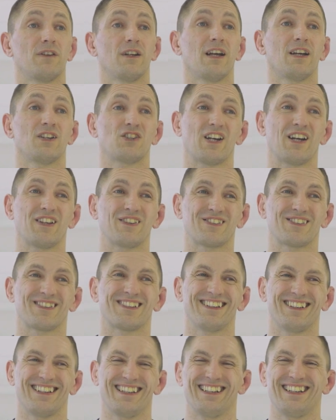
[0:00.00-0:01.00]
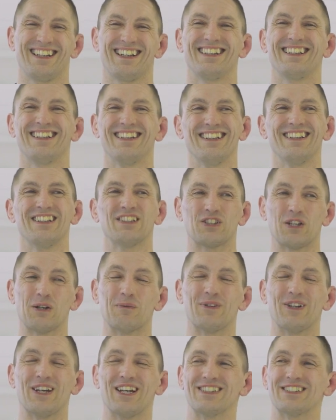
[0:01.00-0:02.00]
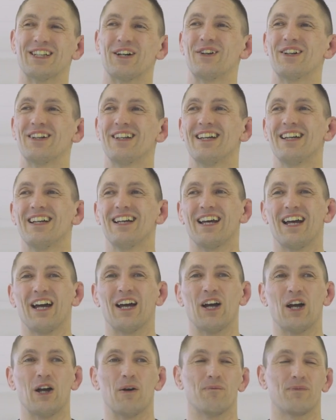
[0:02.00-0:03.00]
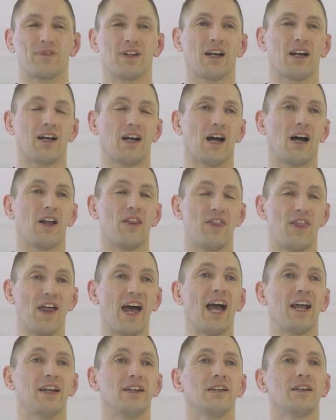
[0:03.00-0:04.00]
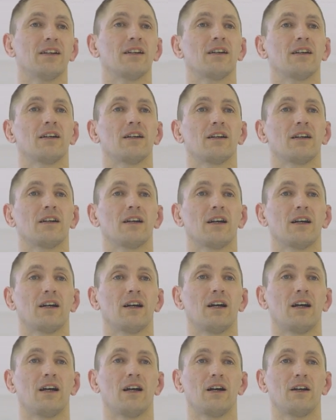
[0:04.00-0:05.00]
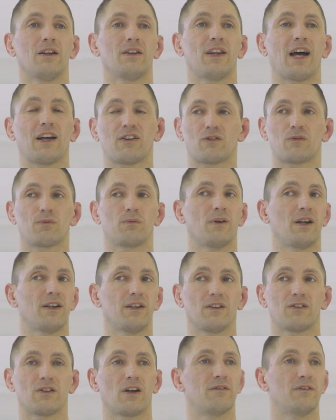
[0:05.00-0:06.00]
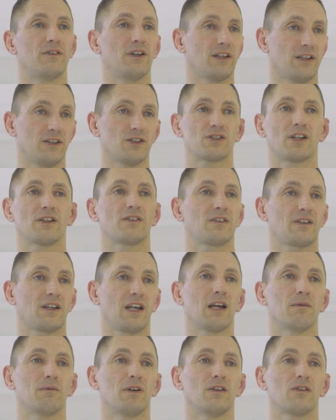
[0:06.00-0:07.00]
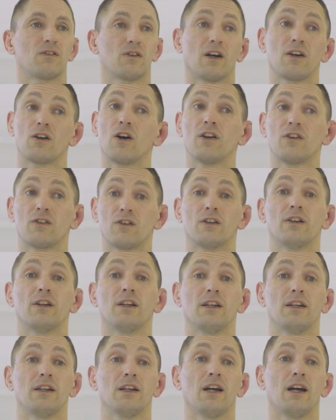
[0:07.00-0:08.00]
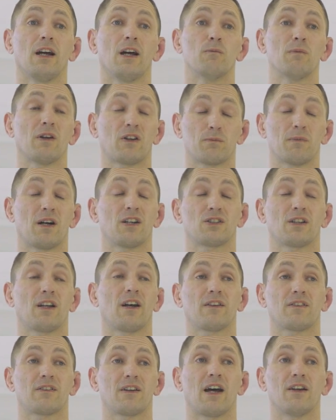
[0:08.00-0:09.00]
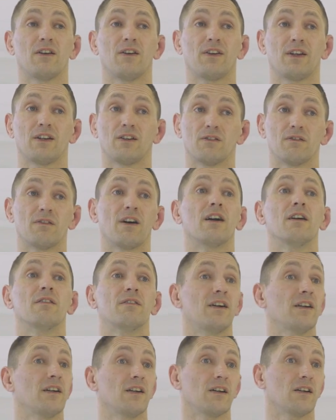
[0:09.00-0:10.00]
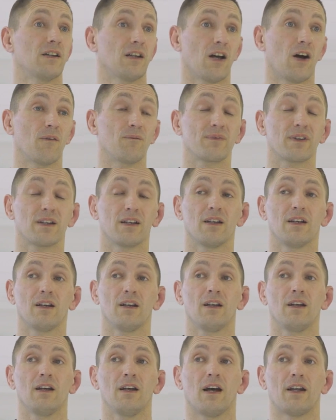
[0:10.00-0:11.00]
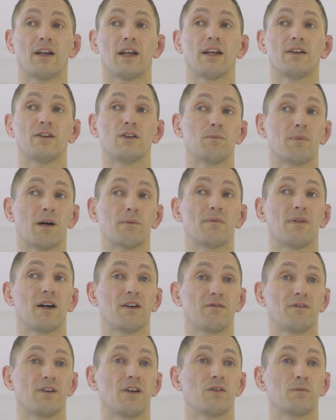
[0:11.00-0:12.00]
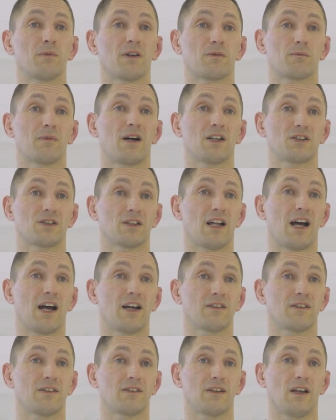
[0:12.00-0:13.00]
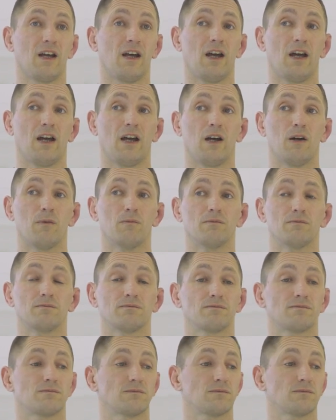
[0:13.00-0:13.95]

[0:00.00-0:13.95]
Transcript: V H S. Showing my age now. Um, and then, uh, that's when the sort of real interest came in. So I got into the uh, mixed martial arts side of things very, very early on. And I ended up having my first mixed martial arts, um,